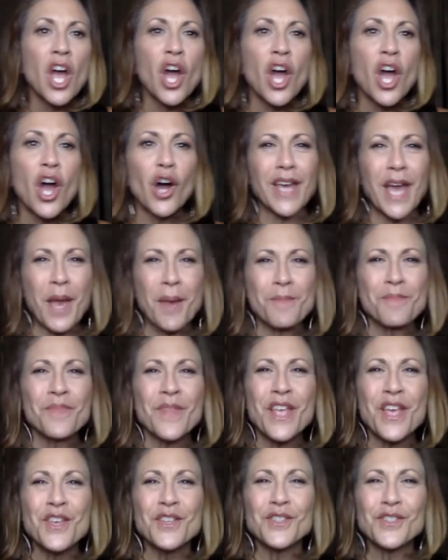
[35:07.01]
Okay.
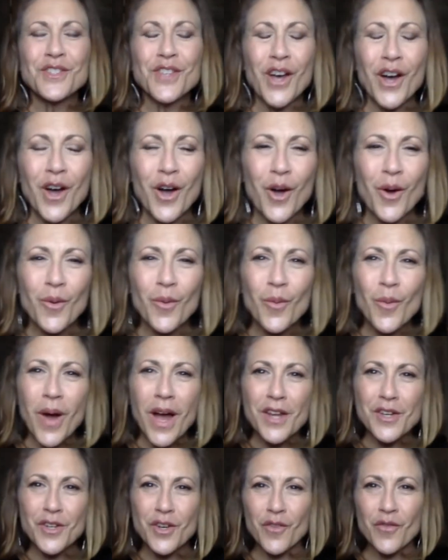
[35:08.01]
So
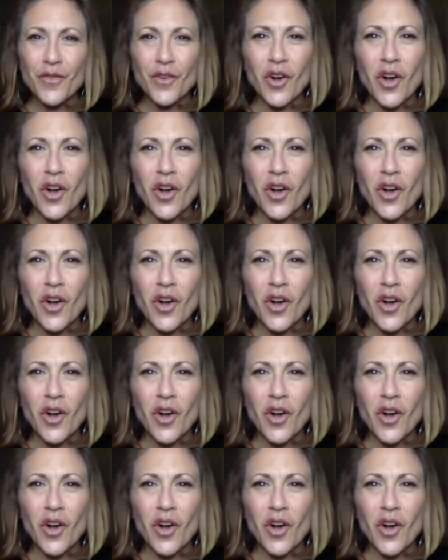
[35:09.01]
wonderful.